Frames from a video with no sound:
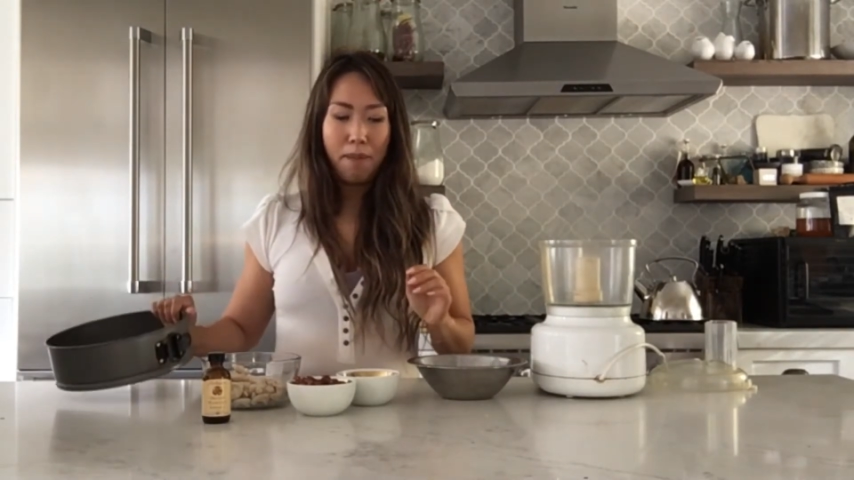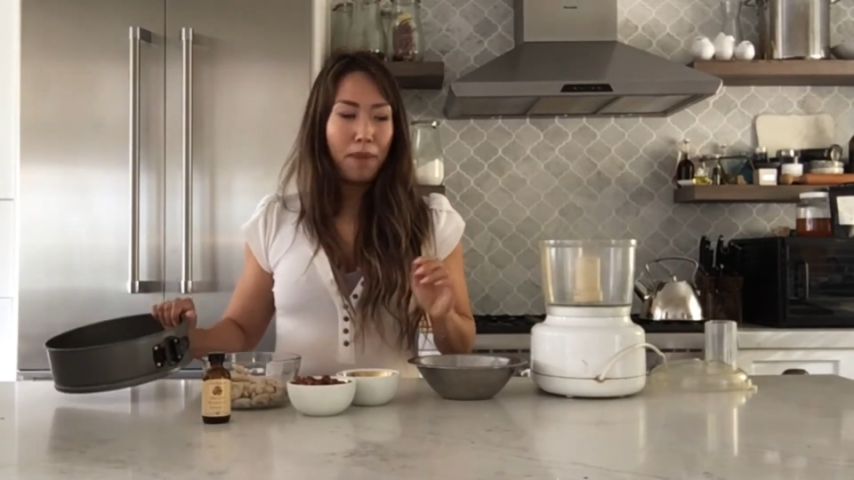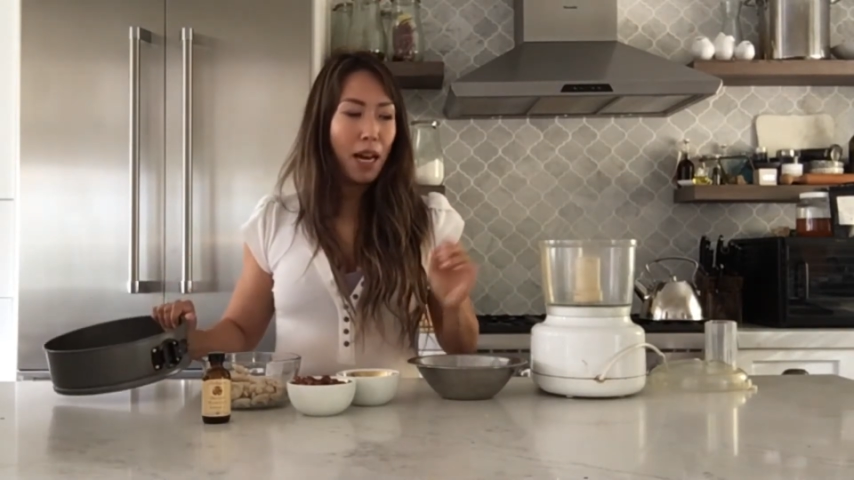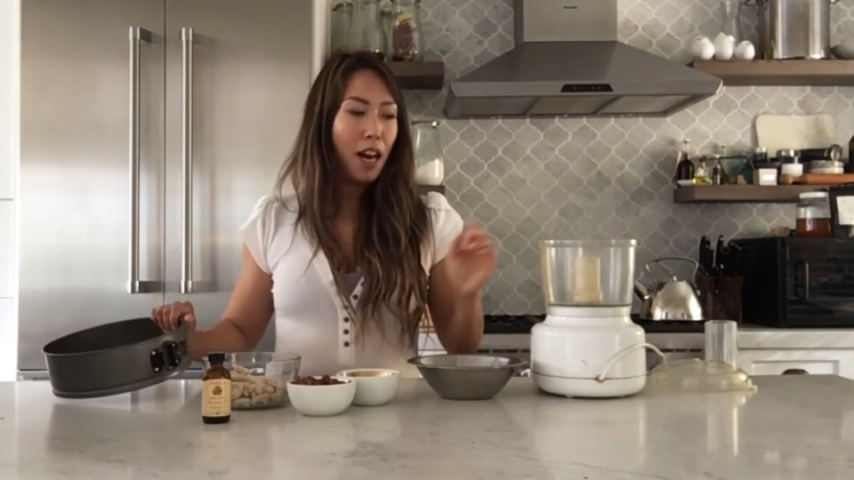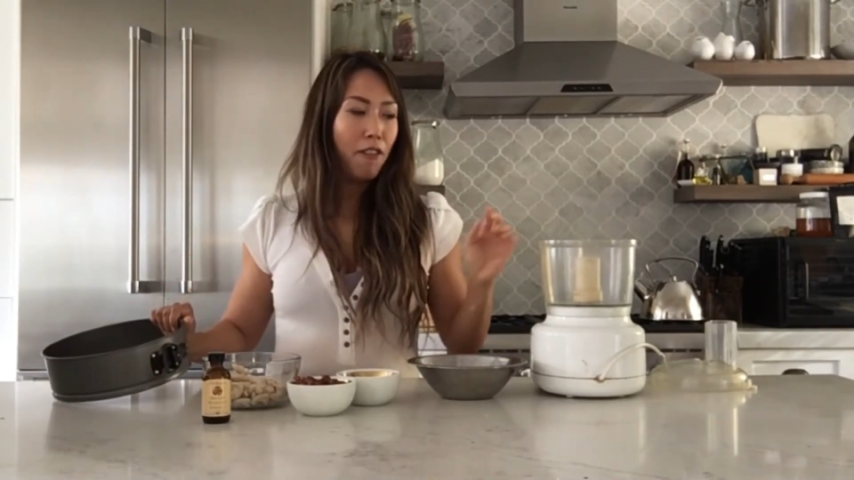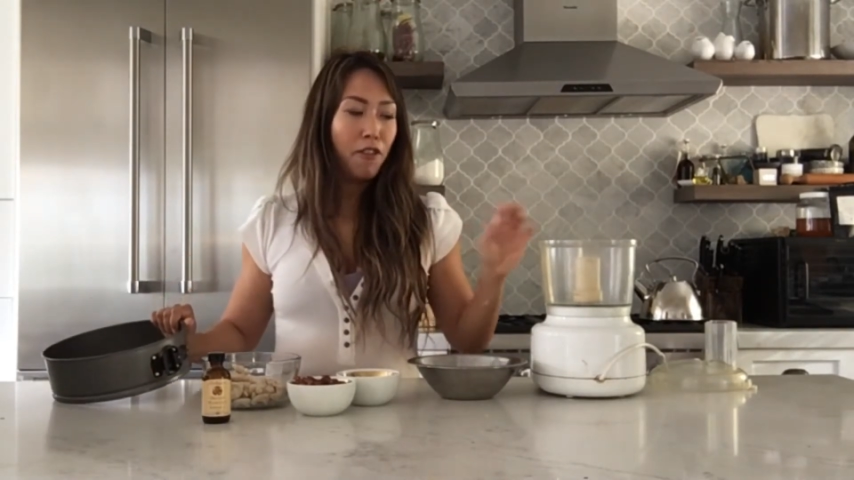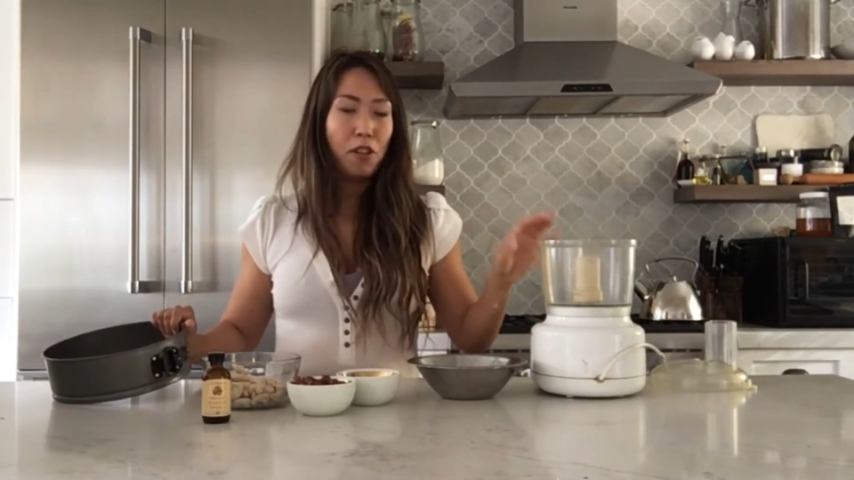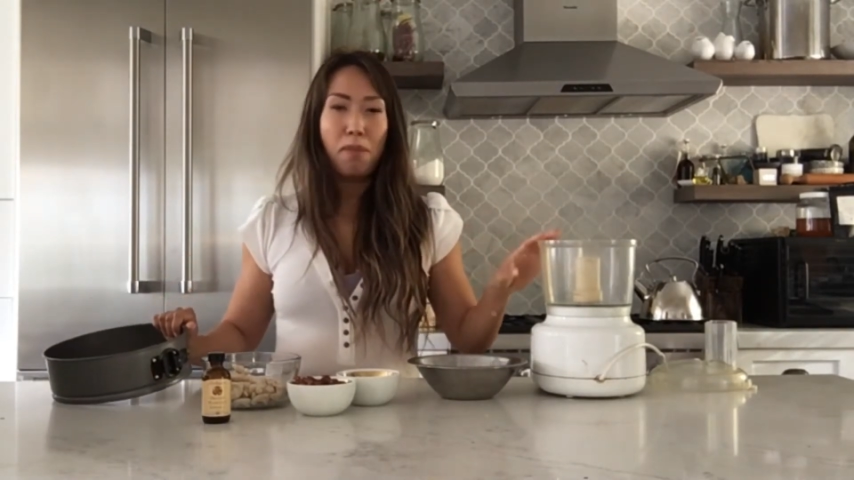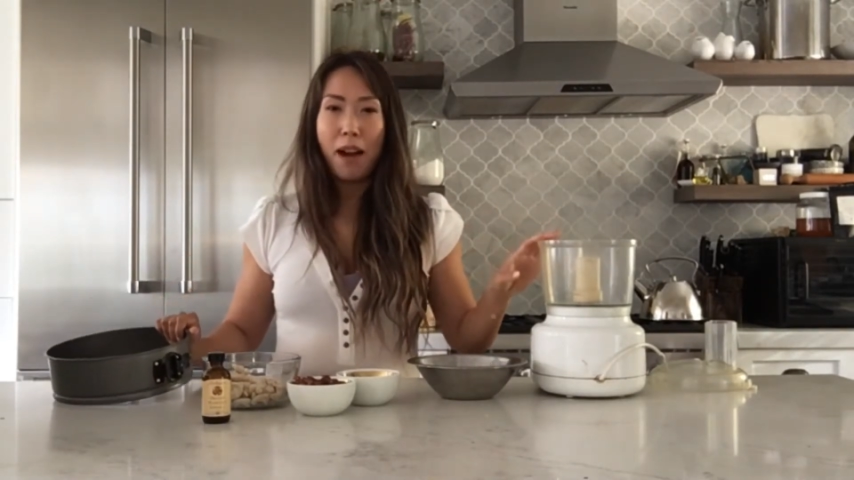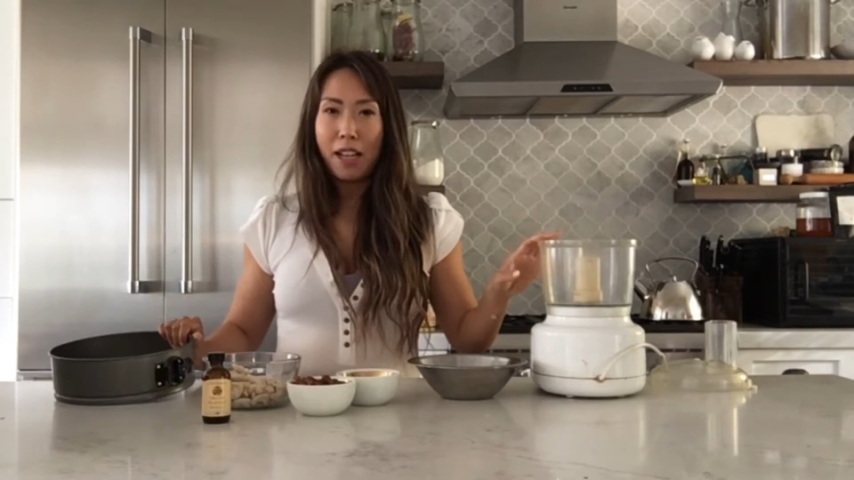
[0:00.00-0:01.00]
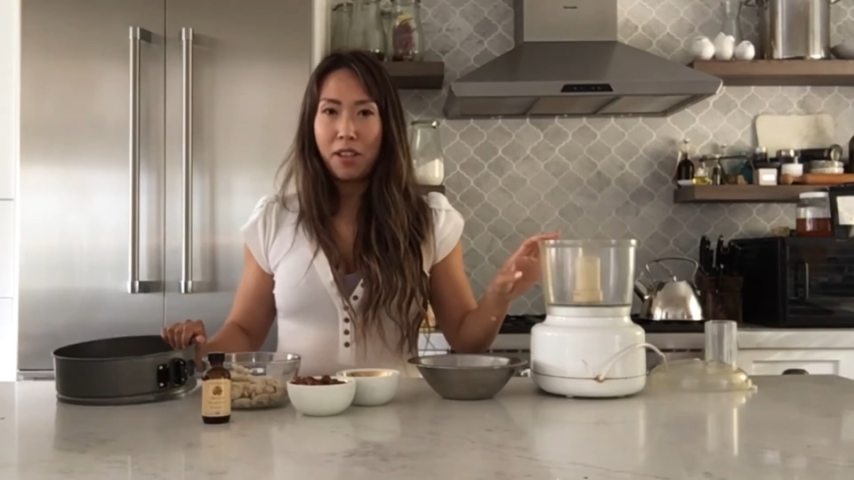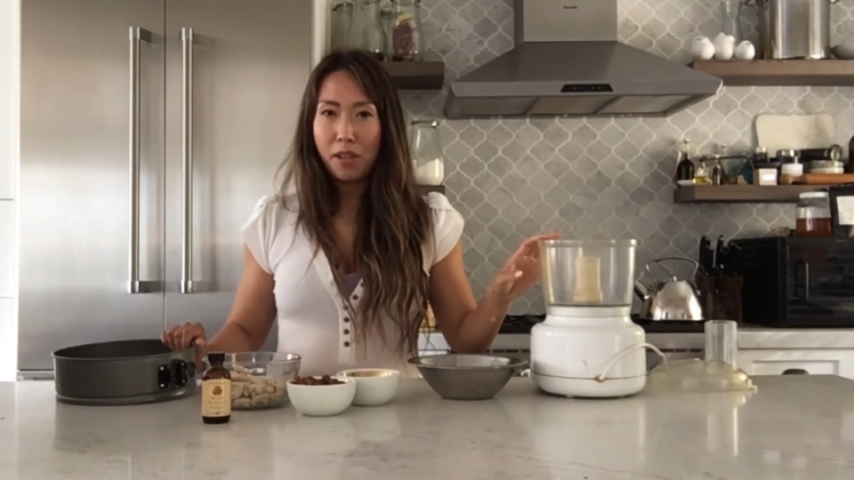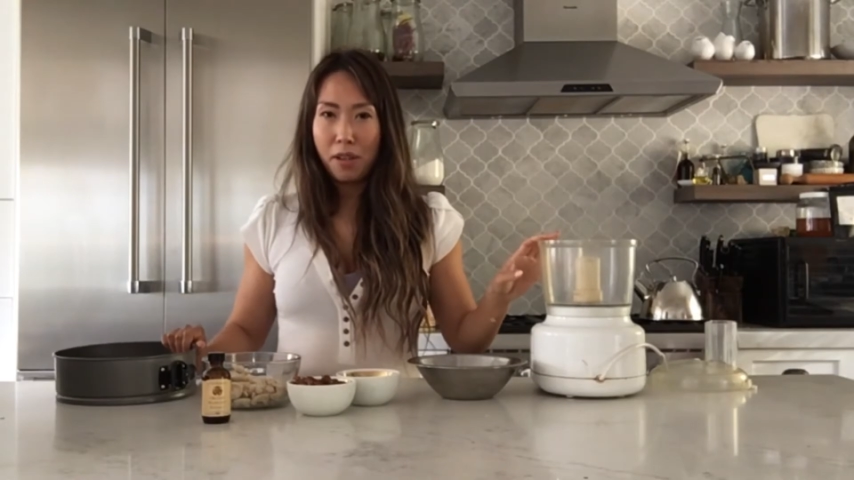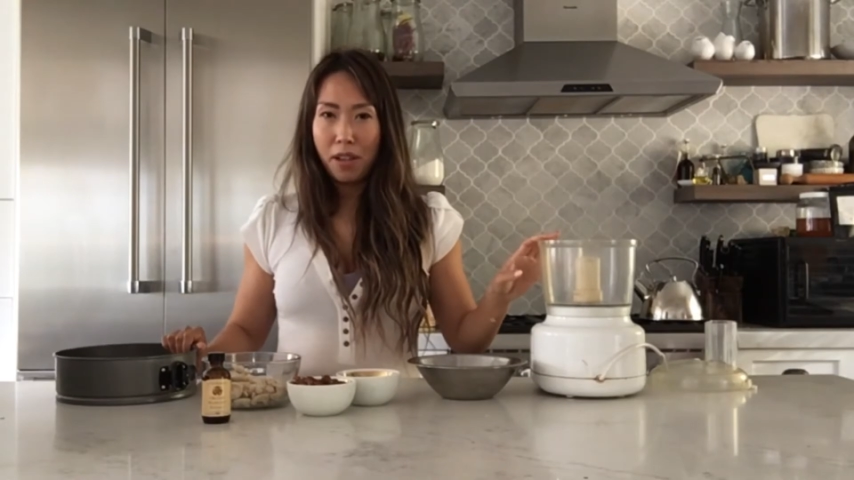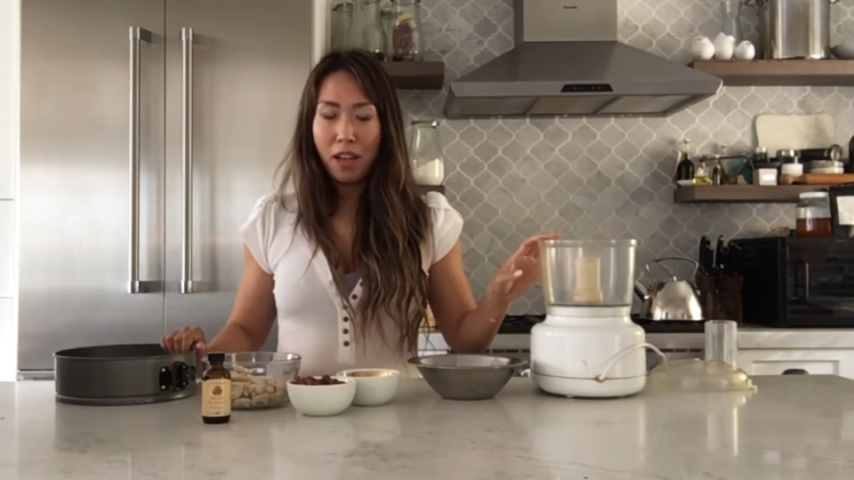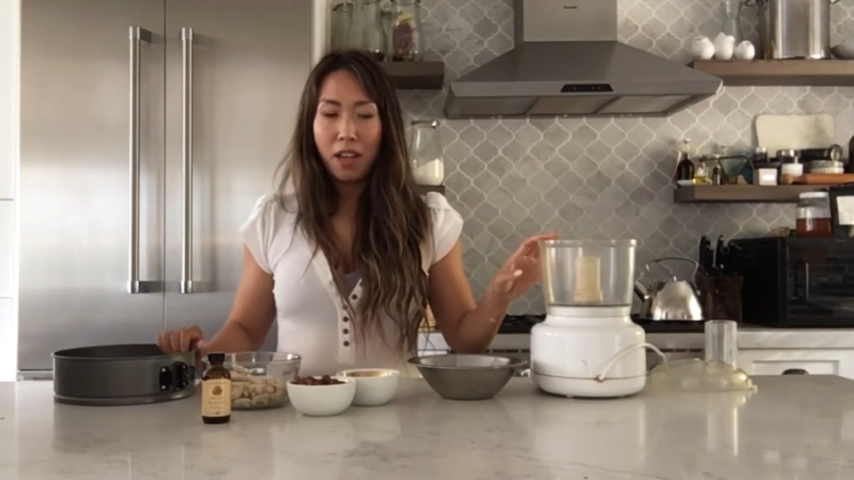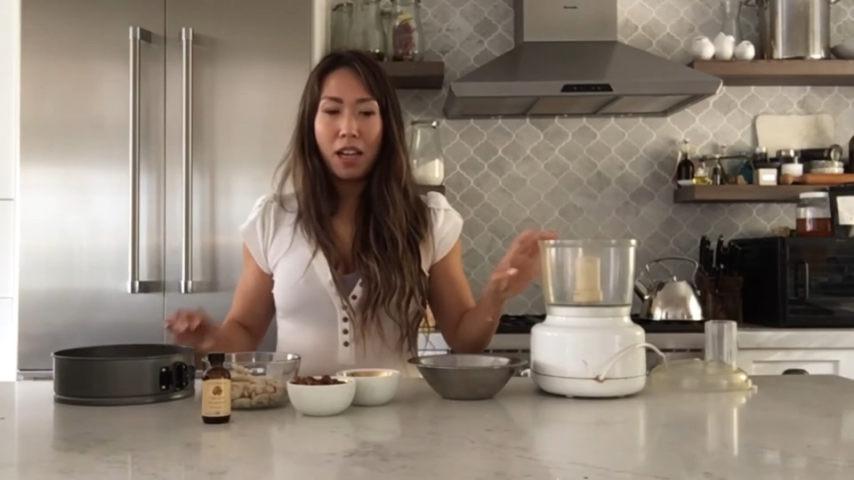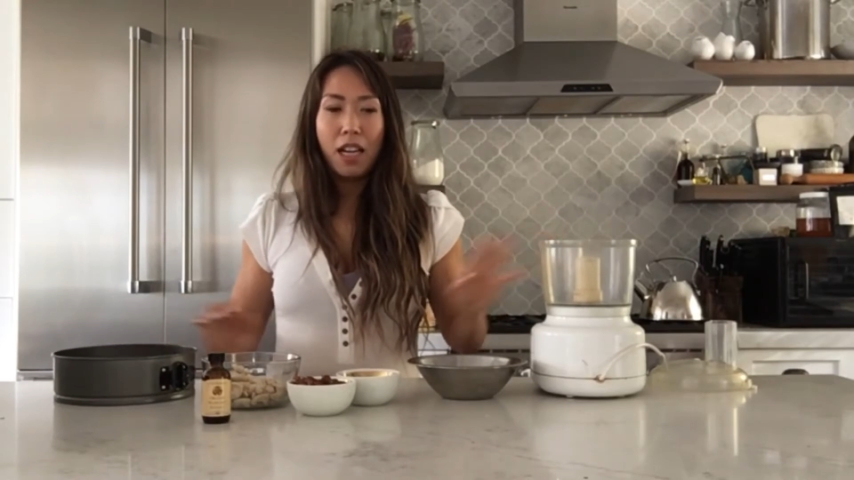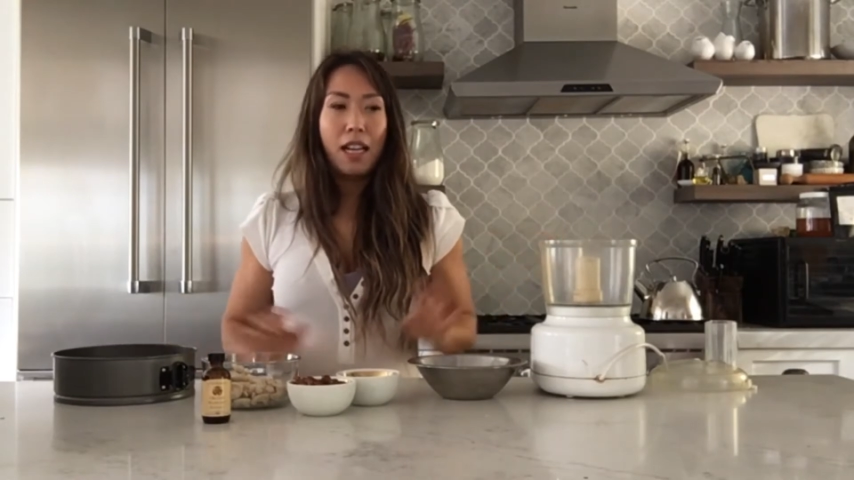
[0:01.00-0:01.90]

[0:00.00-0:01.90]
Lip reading: a food processor